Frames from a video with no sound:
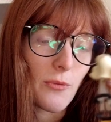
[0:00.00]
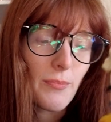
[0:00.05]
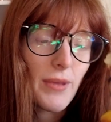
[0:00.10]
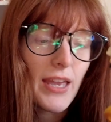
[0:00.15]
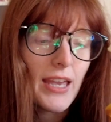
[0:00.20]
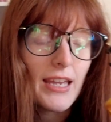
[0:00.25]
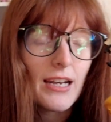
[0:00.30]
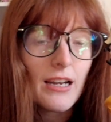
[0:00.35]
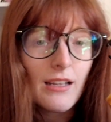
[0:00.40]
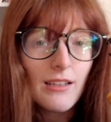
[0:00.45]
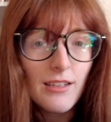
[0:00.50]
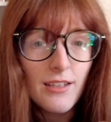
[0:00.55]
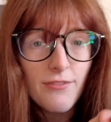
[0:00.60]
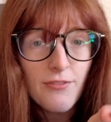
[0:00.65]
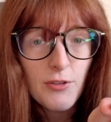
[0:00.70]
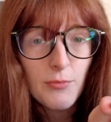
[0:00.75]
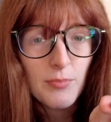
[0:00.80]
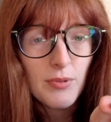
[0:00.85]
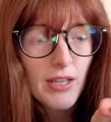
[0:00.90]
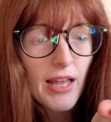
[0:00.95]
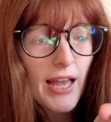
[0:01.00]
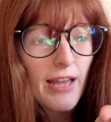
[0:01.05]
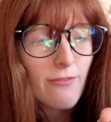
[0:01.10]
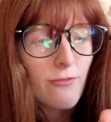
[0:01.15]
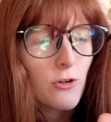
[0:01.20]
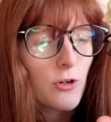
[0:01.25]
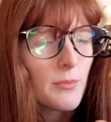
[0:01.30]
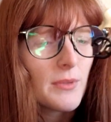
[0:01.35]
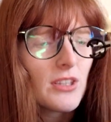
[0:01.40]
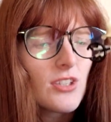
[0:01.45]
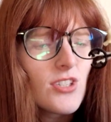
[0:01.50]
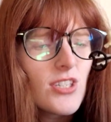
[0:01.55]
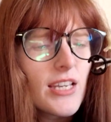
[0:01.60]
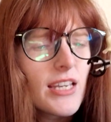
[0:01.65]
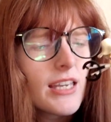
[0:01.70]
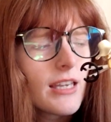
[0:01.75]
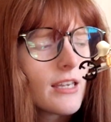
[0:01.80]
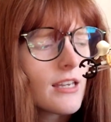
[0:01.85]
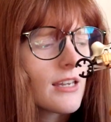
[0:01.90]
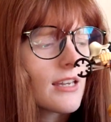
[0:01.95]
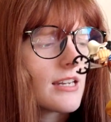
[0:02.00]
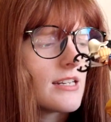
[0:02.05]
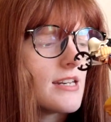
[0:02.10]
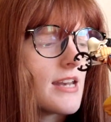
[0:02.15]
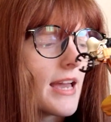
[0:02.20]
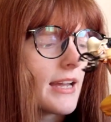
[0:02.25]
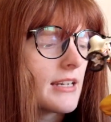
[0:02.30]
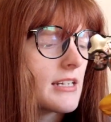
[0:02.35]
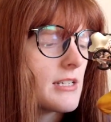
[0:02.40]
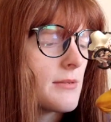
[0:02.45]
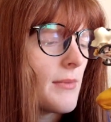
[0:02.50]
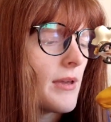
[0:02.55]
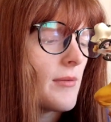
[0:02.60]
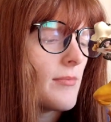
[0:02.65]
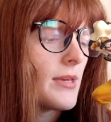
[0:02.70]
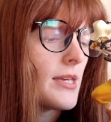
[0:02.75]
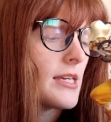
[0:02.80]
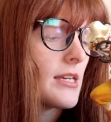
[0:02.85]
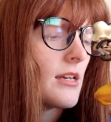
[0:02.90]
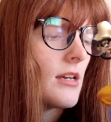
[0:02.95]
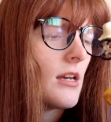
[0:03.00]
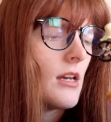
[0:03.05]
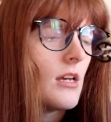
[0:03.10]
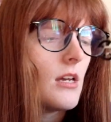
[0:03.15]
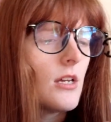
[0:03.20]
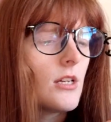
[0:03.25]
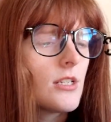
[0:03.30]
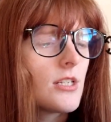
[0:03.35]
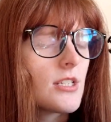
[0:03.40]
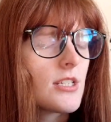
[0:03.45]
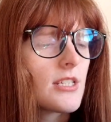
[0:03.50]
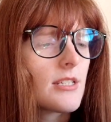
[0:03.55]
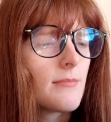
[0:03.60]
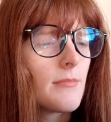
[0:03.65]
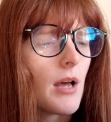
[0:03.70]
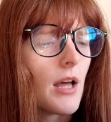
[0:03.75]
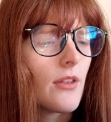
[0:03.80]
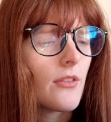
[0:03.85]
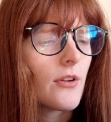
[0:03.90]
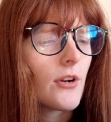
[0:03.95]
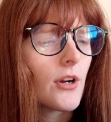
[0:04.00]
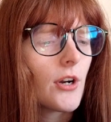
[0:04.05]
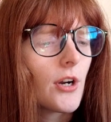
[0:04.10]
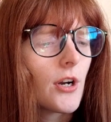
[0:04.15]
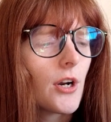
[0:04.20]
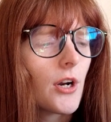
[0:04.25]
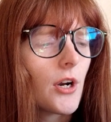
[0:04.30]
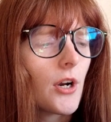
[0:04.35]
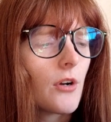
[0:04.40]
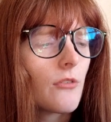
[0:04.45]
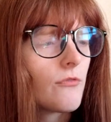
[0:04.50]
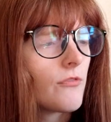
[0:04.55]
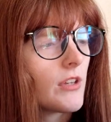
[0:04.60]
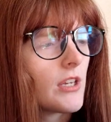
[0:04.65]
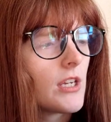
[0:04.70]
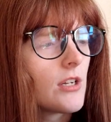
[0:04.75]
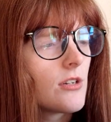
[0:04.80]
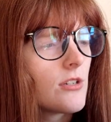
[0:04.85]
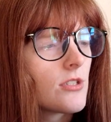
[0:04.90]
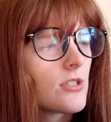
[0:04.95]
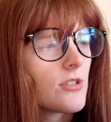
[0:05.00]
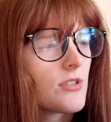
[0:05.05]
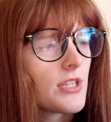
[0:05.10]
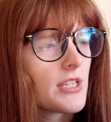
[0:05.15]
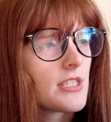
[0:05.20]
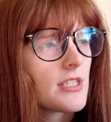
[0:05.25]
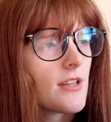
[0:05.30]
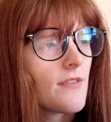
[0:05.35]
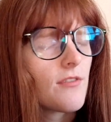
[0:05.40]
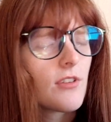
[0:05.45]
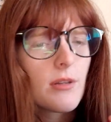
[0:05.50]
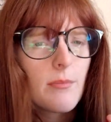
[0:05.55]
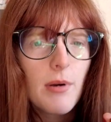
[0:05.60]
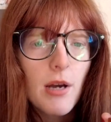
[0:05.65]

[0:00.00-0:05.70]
made. I love the platform. It looks like it could connect maybe to some other figures, so that's definitely